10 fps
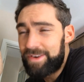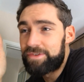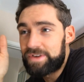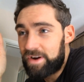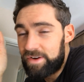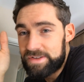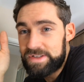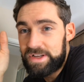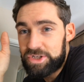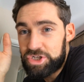Obviously I can't
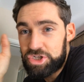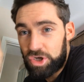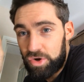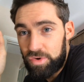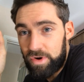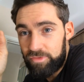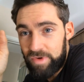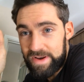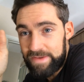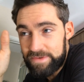see a show
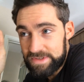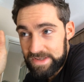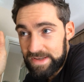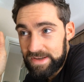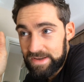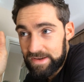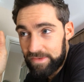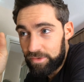ready physique,